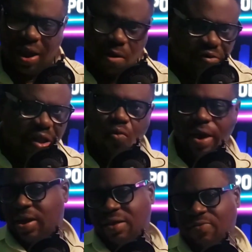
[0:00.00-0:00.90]
And I'll tell you
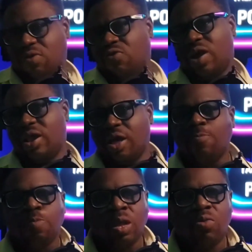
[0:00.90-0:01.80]
why it is. Because right
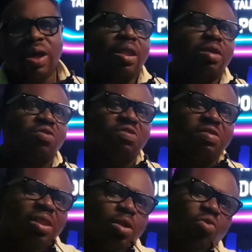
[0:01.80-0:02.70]
now, rather than just
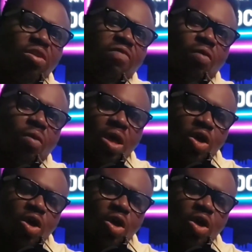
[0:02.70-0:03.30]
sitting and waiting for